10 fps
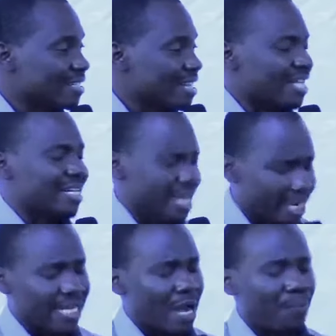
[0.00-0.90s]
and
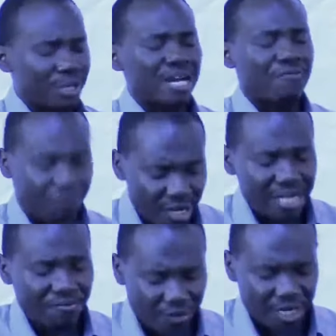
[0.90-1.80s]
end up in a
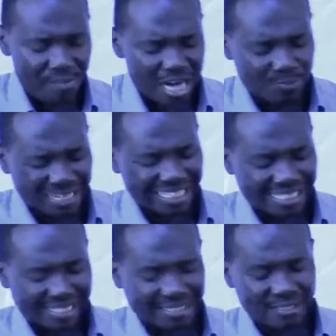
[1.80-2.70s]
very, very bad
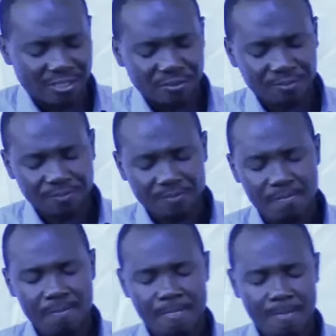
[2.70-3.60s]
place.
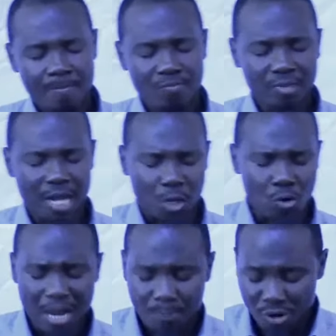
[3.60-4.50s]
I
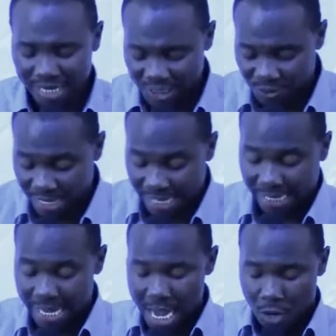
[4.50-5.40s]
call upon us
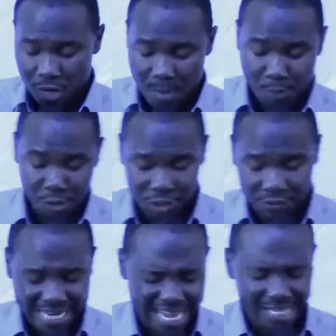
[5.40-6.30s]
today. I call upon you
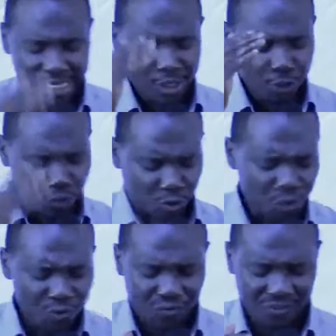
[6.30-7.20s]
today to
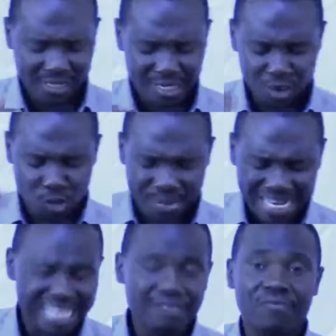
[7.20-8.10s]
choose to
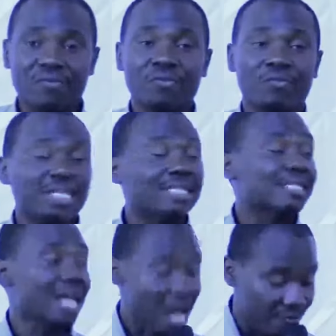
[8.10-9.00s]
believe
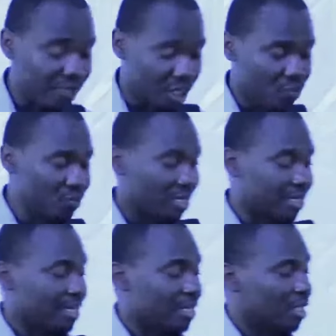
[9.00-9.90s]
this
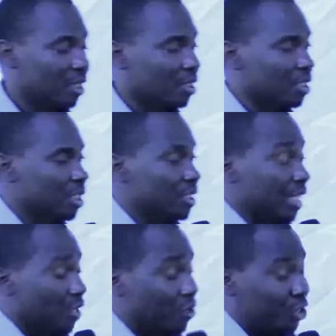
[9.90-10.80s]
afternoon in
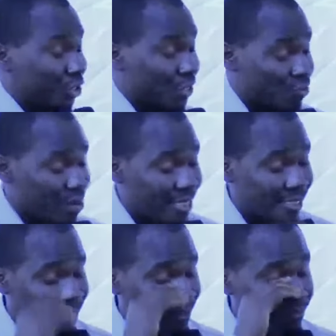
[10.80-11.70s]
the Lord Jesus
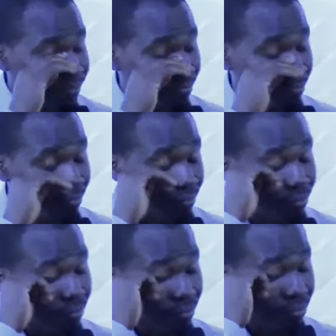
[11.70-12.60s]
Christ,
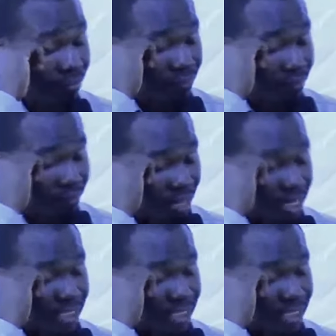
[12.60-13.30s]
that he